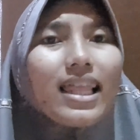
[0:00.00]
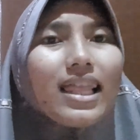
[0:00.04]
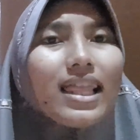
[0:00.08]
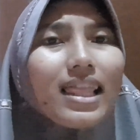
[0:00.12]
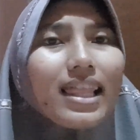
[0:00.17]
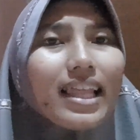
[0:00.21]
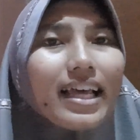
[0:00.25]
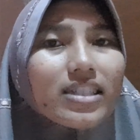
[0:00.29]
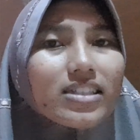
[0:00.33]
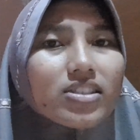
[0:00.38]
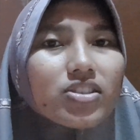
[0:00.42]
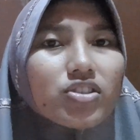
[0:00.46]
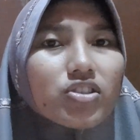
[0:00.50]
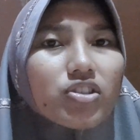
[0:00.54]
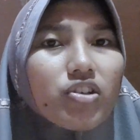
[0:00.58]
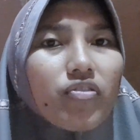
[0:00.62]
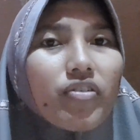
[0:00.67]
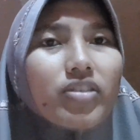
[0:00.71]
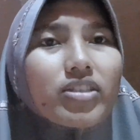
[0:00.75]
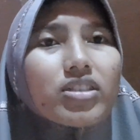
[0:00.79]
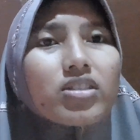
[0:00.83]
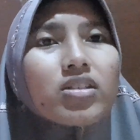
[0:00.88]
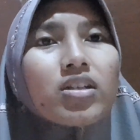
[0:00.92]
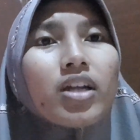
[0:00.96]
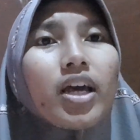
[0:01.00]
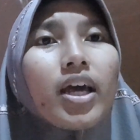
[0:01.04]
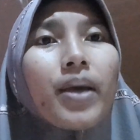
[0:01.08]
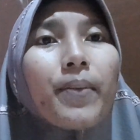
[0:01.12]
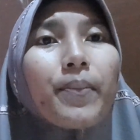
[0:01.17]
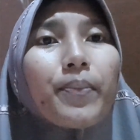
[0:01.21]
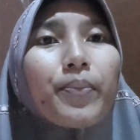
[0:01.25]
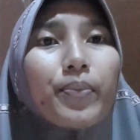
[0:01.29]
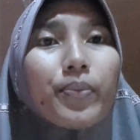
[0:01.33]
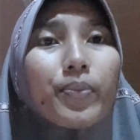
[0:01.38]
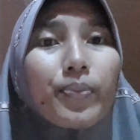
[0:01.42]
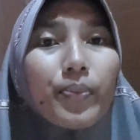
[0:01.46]
lacks direction
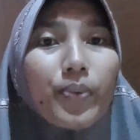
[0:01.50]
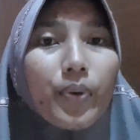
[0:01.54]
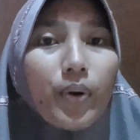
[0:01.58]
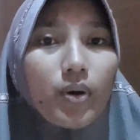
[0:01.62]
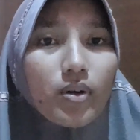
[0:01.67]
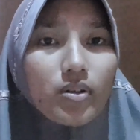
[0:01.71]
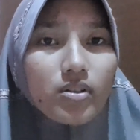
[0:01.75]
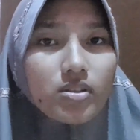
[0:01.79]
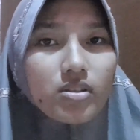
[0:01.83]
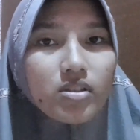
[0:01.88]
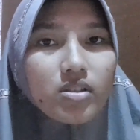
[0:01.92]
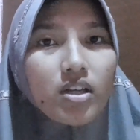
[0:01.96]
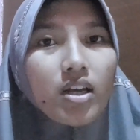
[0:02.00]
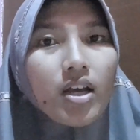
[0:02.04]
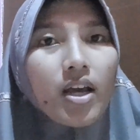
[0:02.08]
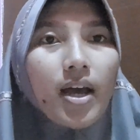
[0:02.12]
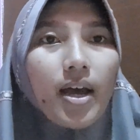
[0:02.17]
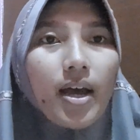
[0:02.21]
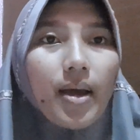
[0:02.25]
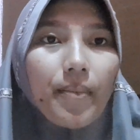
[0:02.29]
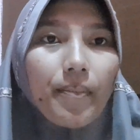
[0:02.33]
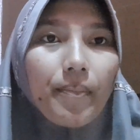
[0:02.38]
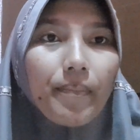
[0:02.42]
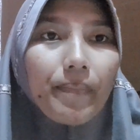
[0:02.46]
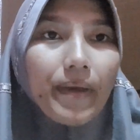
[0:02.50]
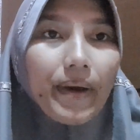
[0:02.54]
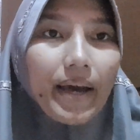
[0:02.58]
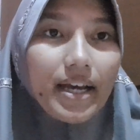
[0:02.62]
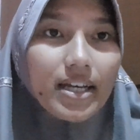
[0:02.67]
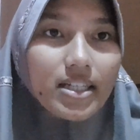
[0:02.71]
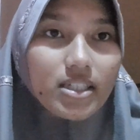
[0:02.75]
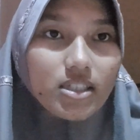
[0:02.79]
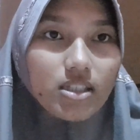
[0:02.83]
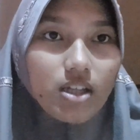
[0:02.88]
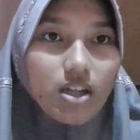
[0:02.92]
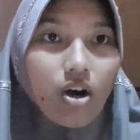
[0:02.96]
and purpose
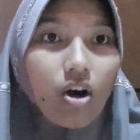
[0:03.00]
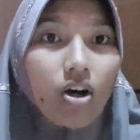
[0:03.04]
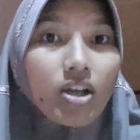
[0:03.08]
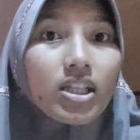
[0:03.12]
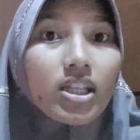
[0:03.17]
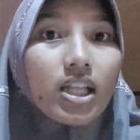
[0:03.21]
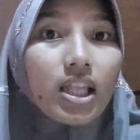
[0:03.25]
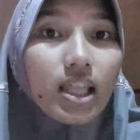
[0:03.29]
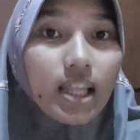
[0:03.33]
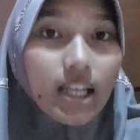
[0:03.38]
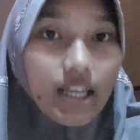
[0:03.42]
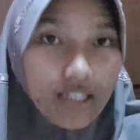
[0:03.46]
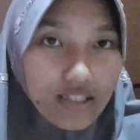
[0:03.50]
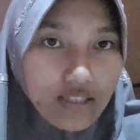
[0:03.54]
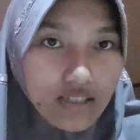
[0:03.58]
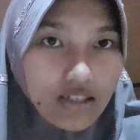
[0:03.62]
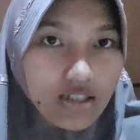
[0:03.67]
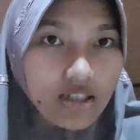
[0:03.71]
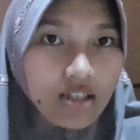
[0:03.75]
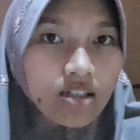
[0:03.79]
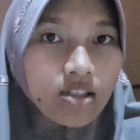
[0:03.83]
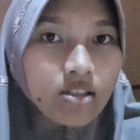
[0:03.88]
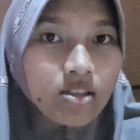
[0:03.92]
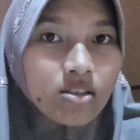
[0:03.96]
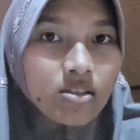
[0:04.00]
based on the lesson.